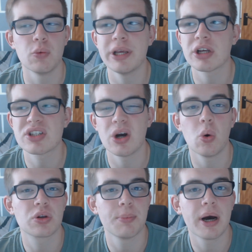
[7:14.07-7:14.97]
We are
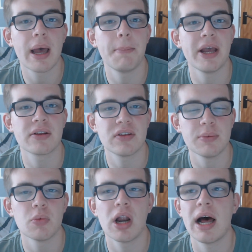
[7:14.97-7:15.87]
still ultimately a better
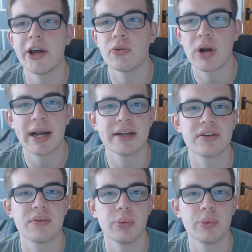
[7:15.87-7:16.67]
team. We're higher ranked.